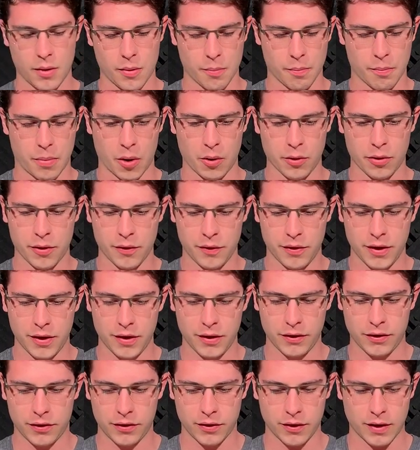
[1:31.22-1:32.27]
Both of
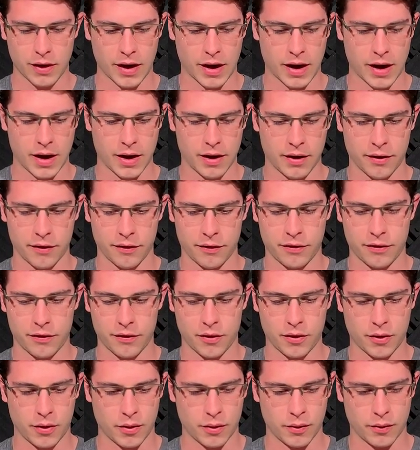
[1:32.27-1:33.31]
these have
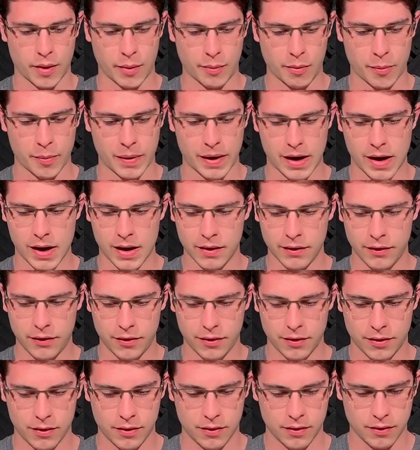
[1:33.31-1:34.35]
rubber
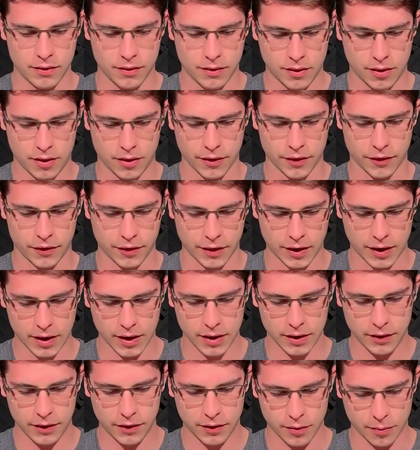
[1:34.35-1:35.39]
pads on the
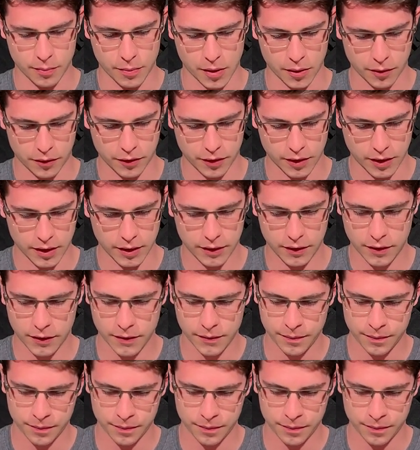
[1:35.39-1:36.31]
sides, both sides,